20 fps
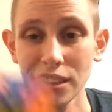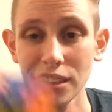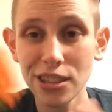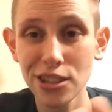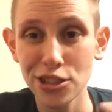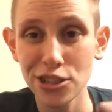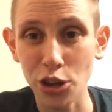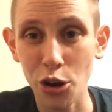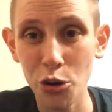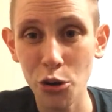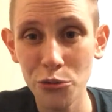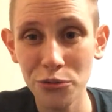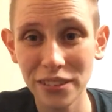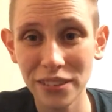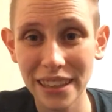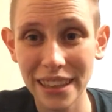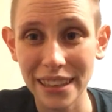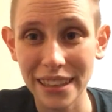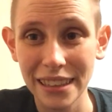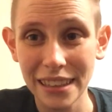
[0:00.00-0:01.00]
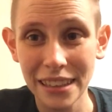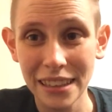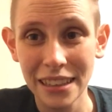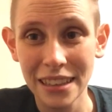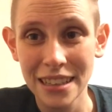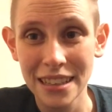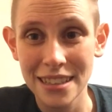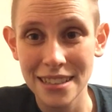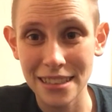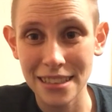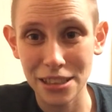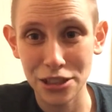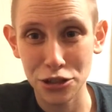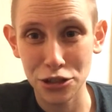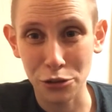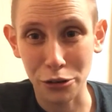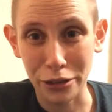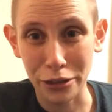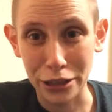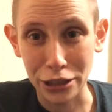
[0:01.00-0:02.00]
so hopefully, since you
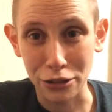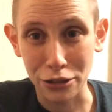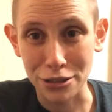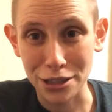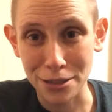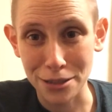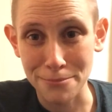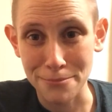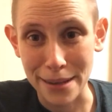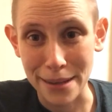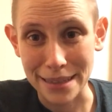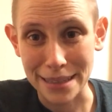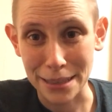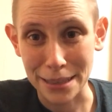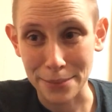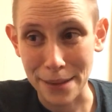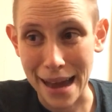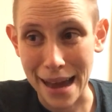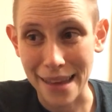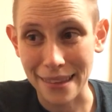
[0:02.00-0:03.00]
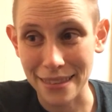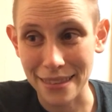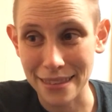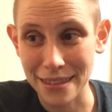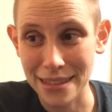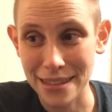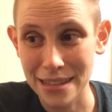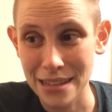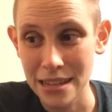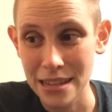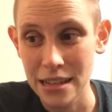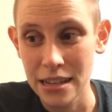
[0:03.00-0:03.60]
already know some basic maths,